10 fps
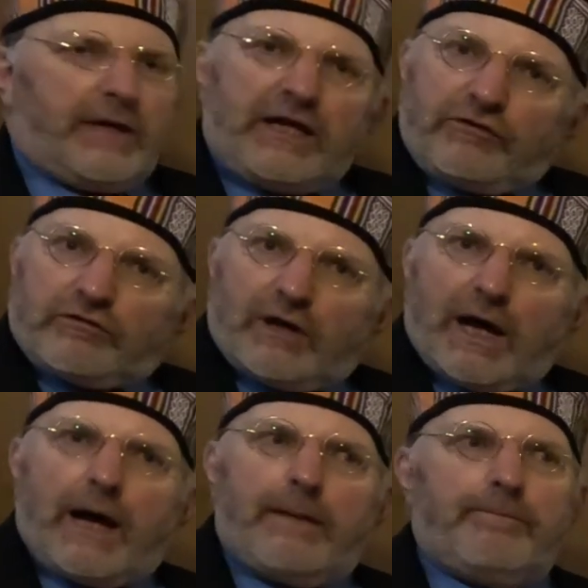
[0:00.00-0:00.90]

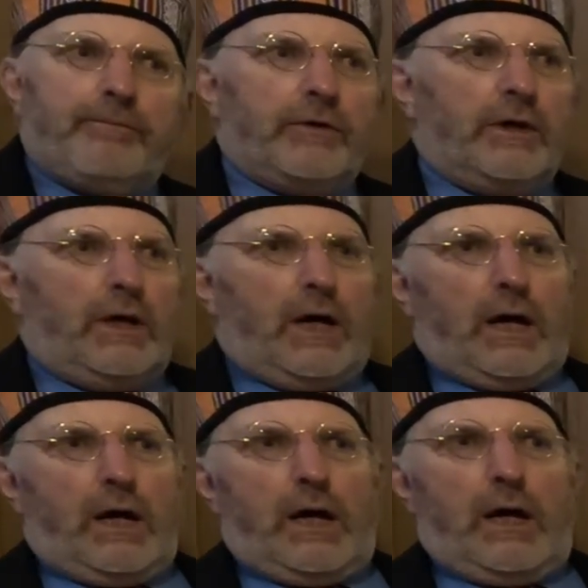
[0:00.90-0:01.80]
Islam,
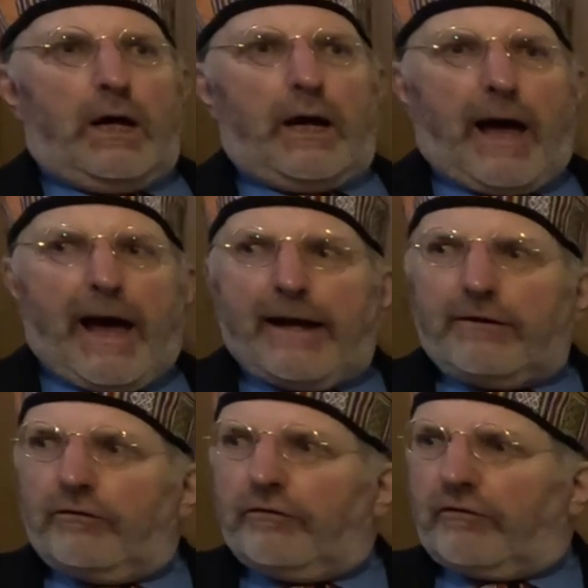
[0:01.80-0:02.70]

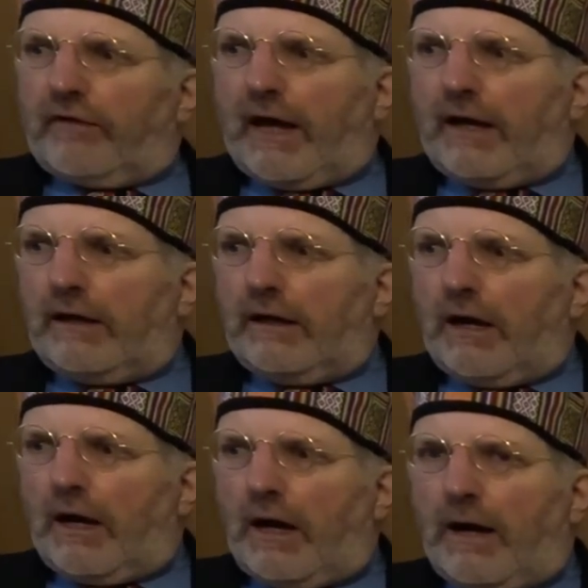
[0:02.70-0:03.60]
and
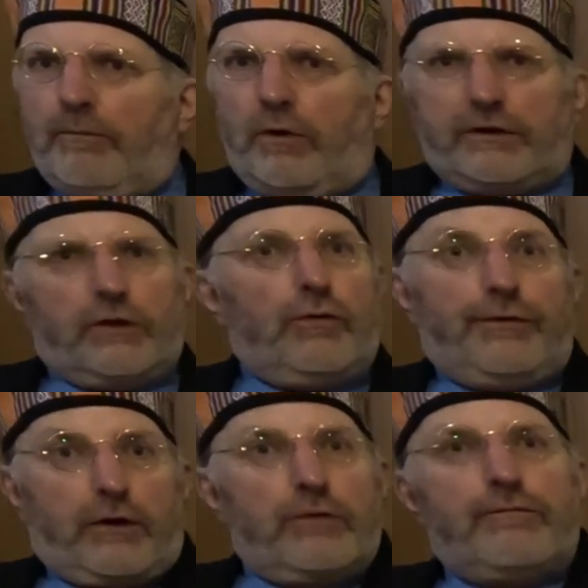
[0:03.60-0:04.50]
then what he called
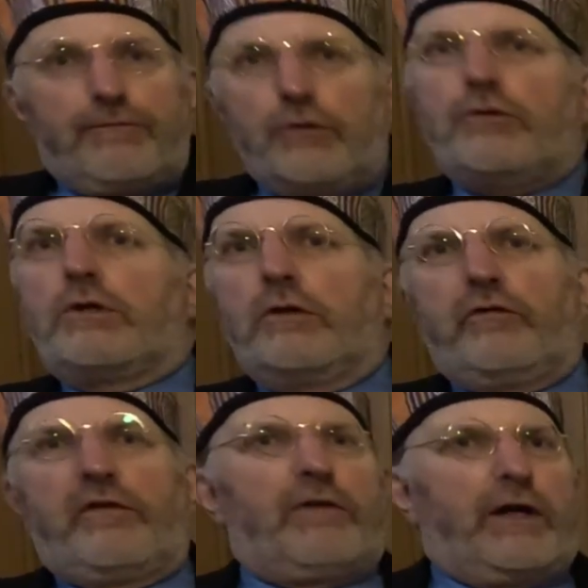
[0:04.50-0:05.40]
the Confucian
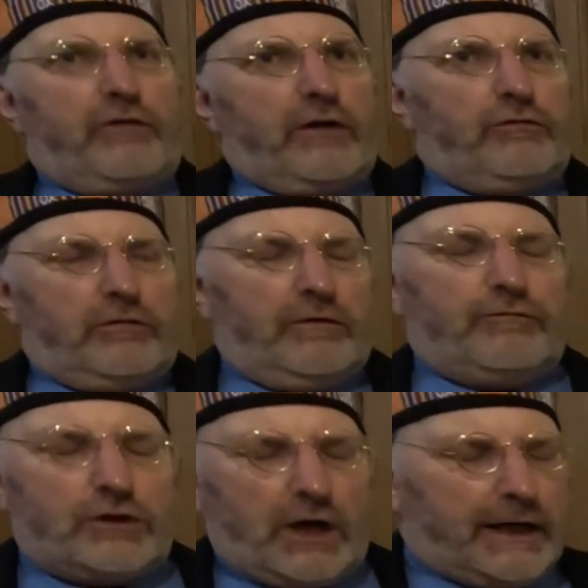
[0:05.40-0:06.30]
civilization
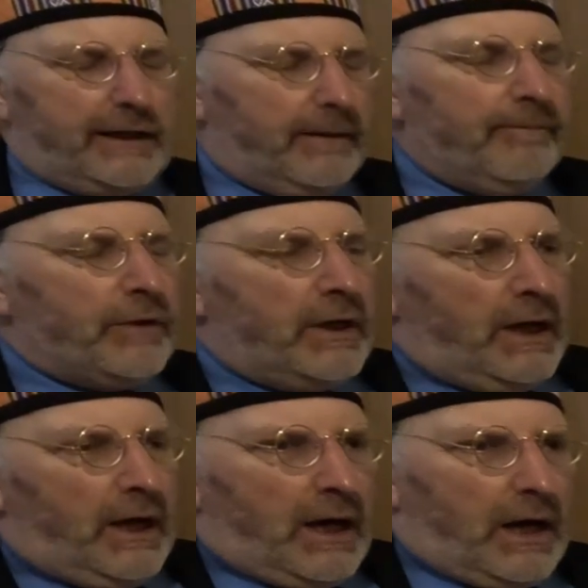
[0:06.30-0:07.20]
of China.
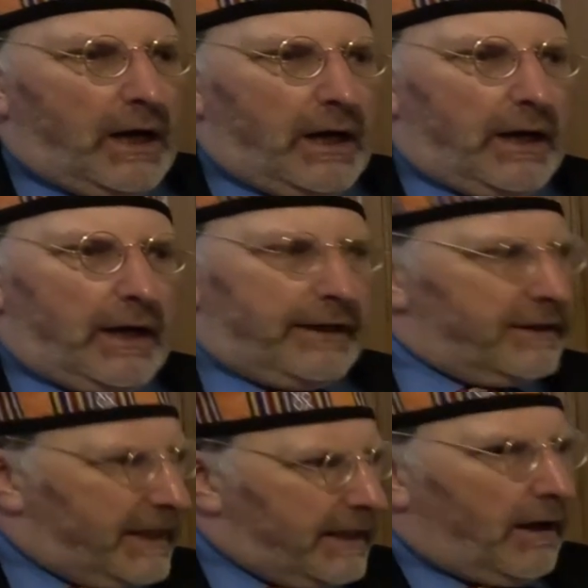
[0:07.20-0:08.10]

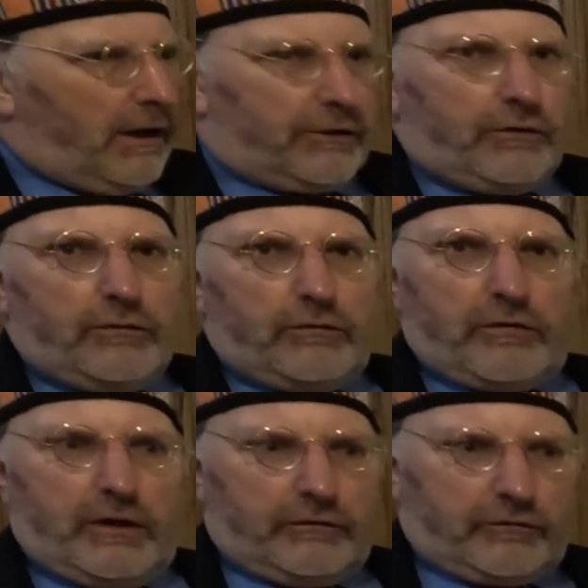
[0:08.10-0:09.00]
And he argued
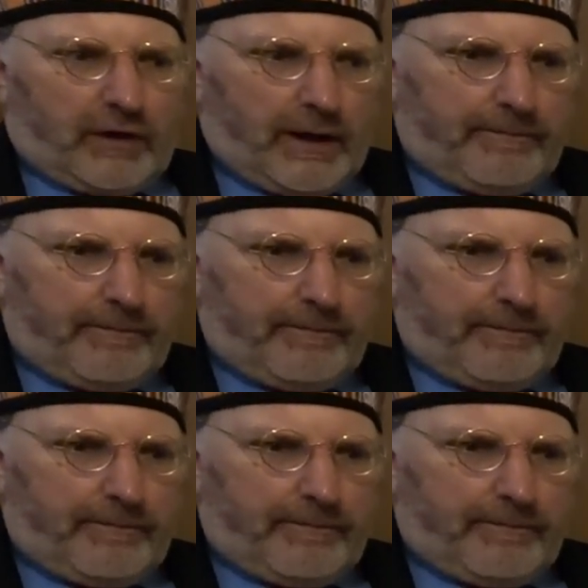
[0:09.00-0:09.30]
that